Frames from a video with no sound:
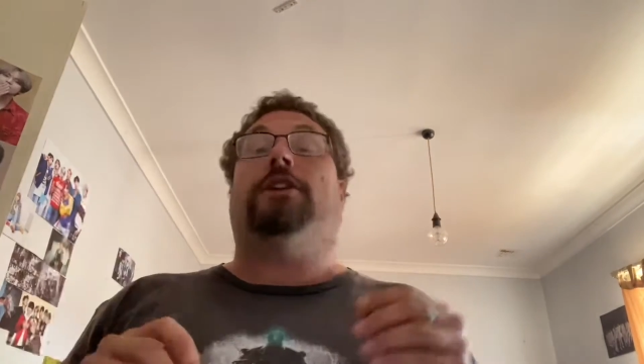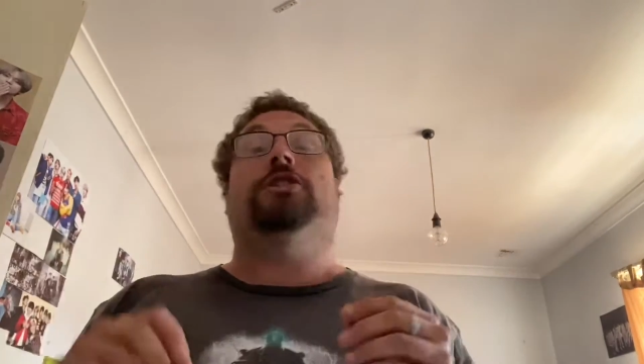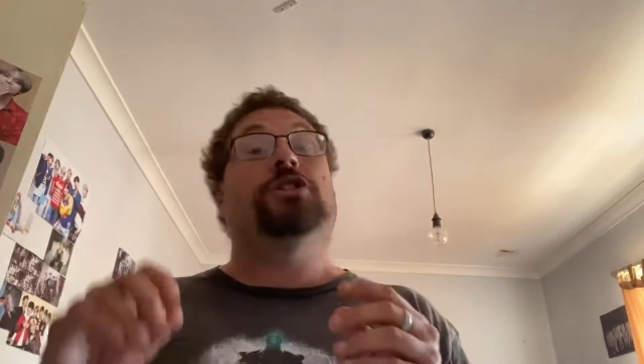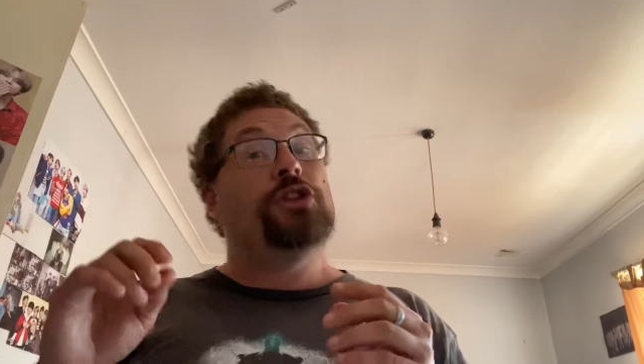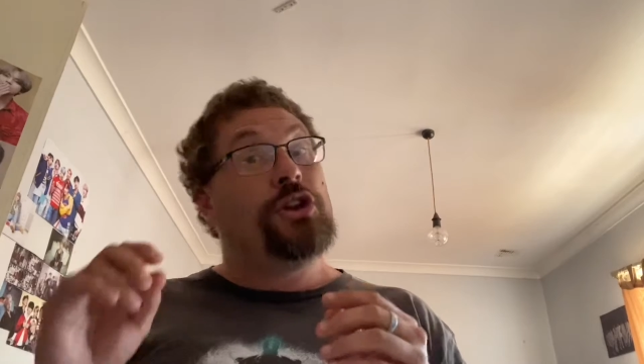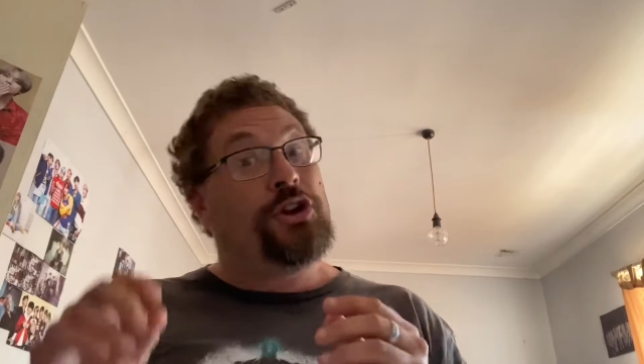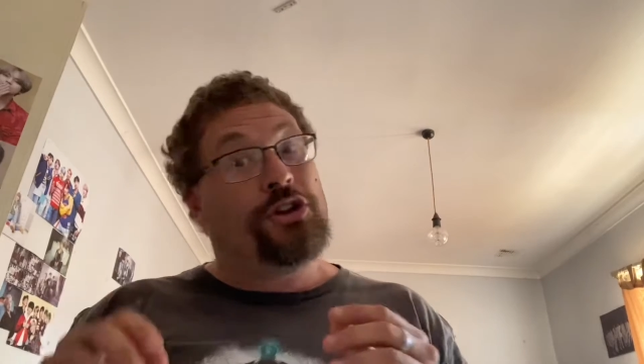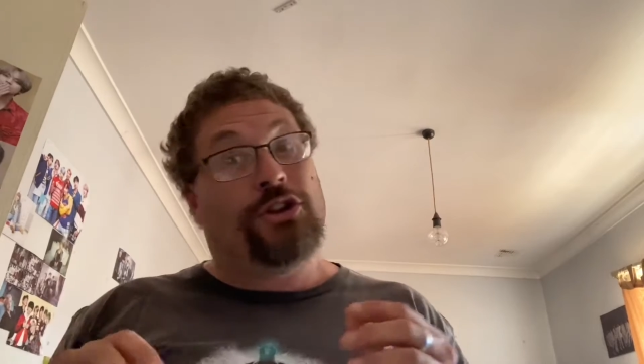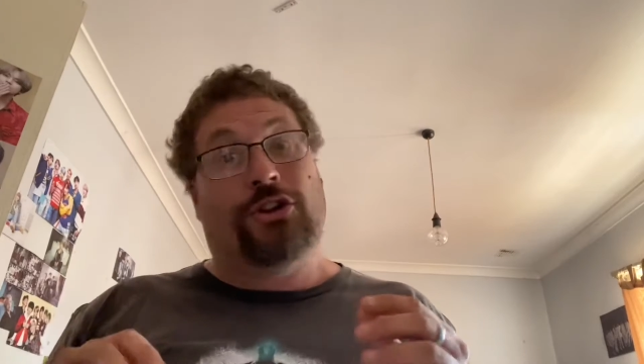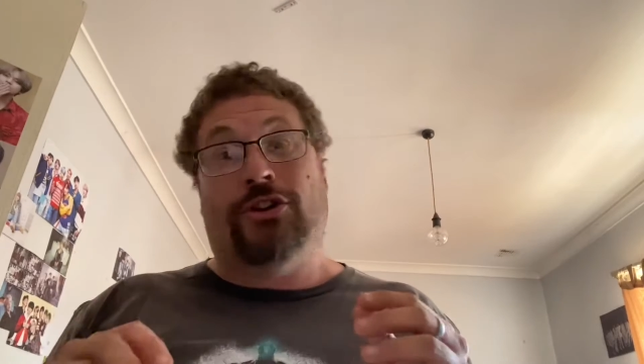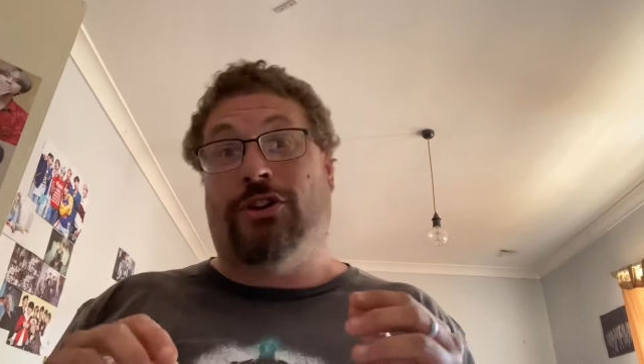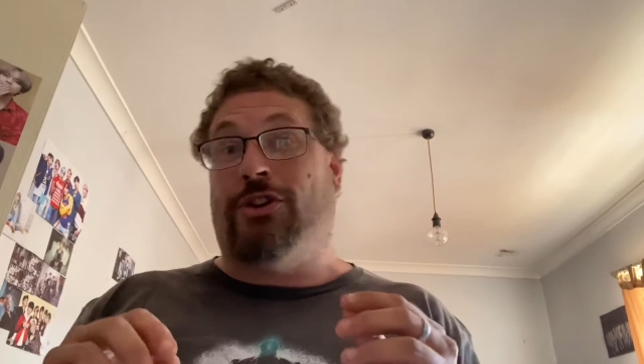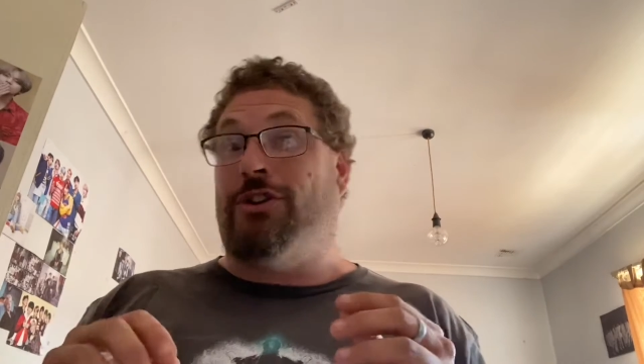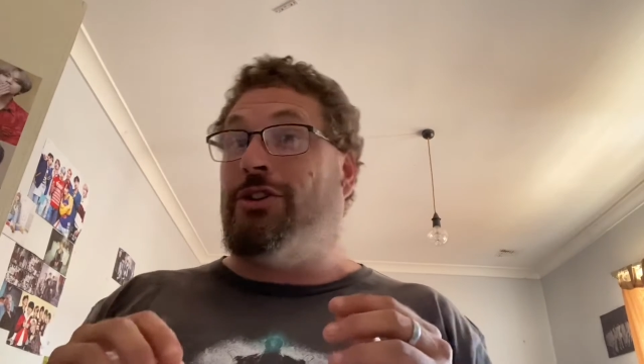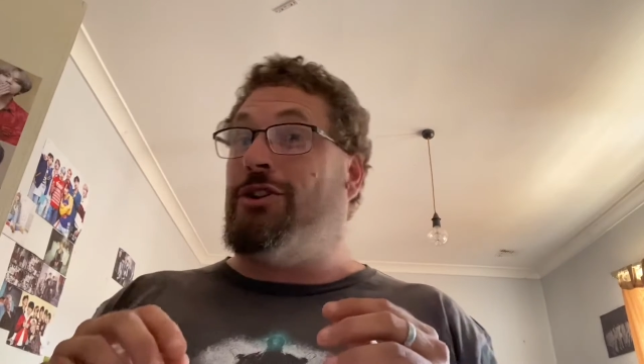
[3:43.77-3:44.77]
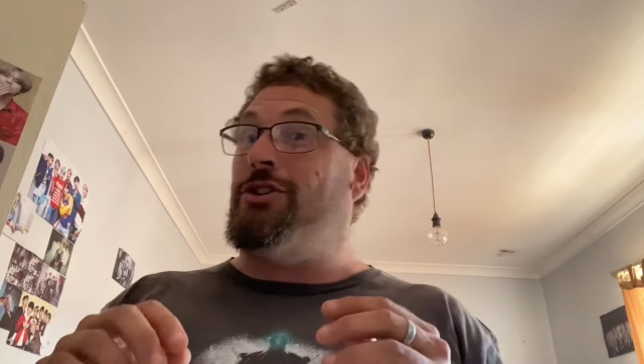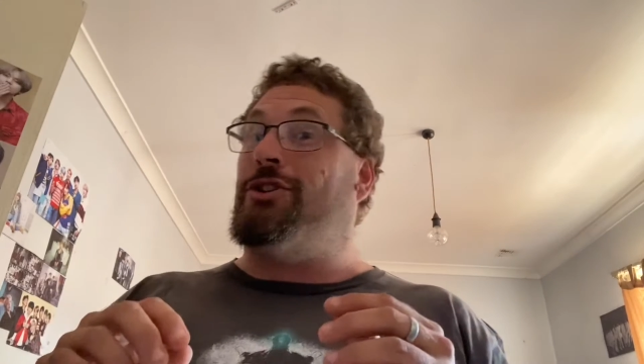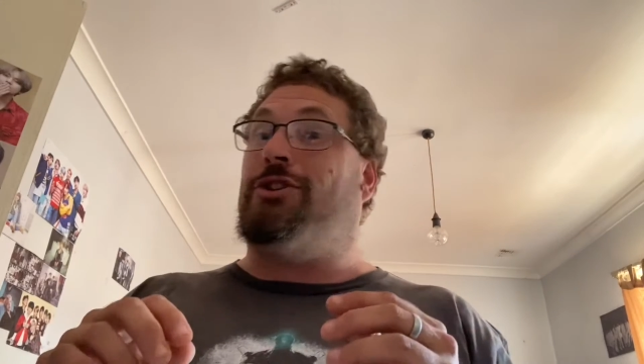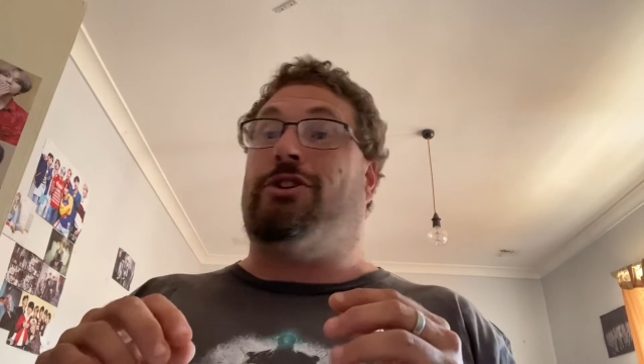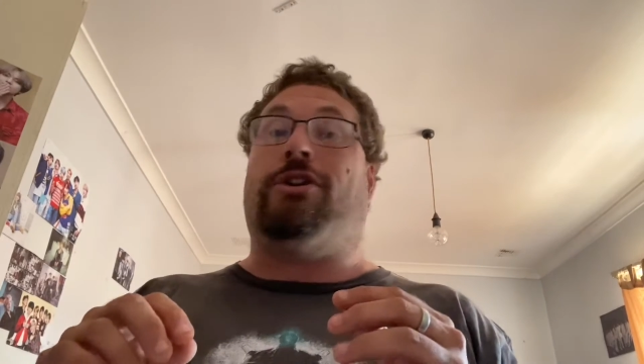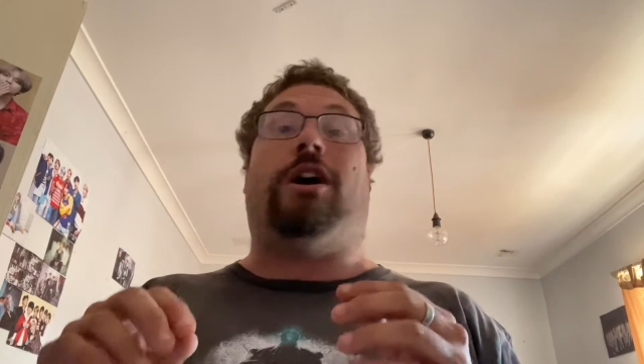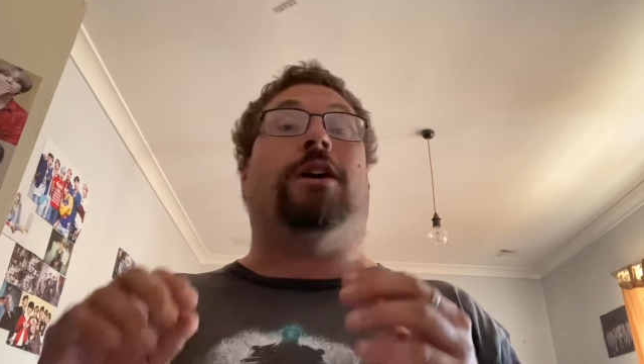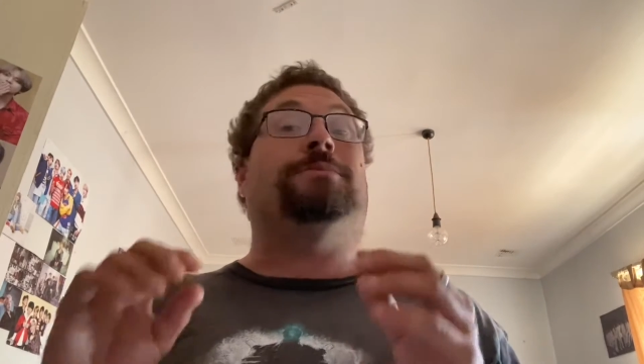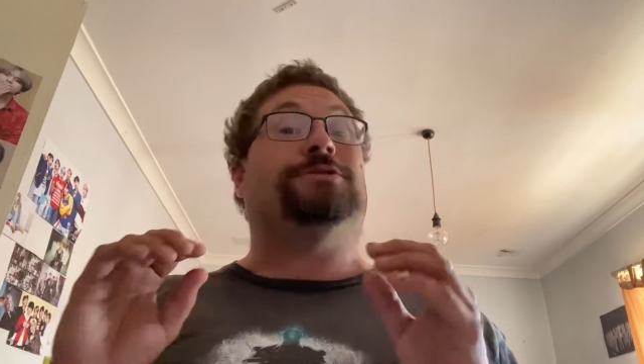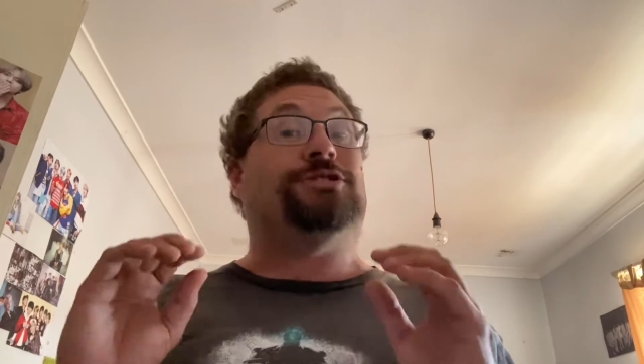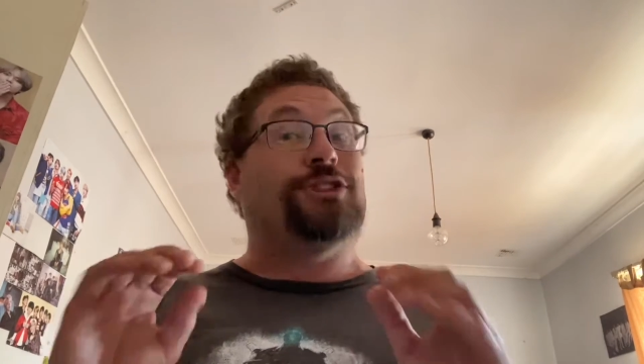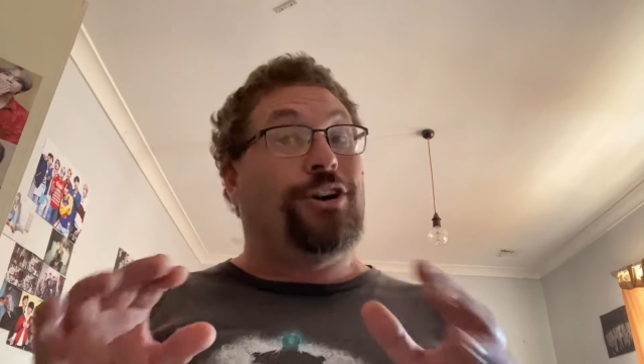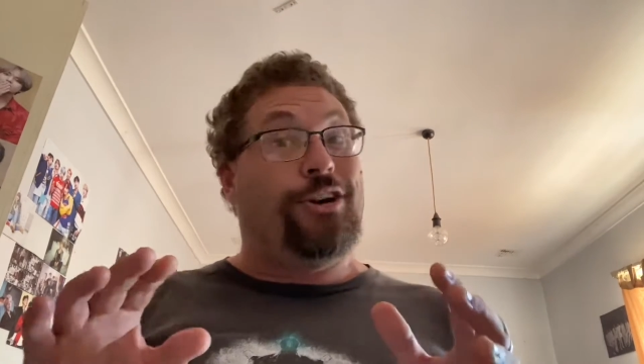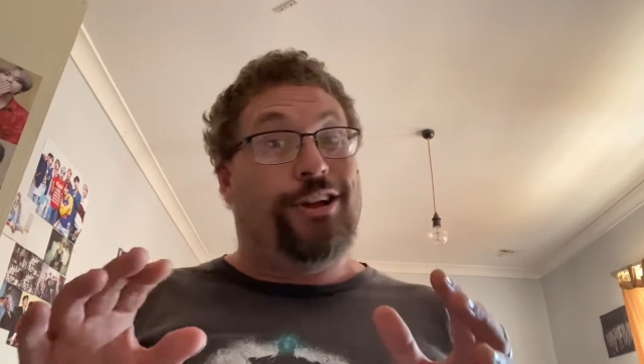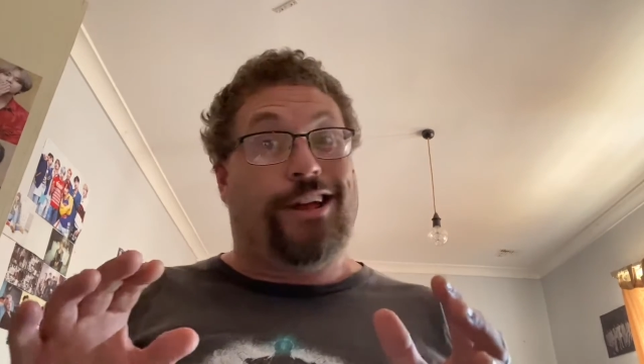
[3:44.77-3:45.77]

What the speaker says: No. I'm sorry,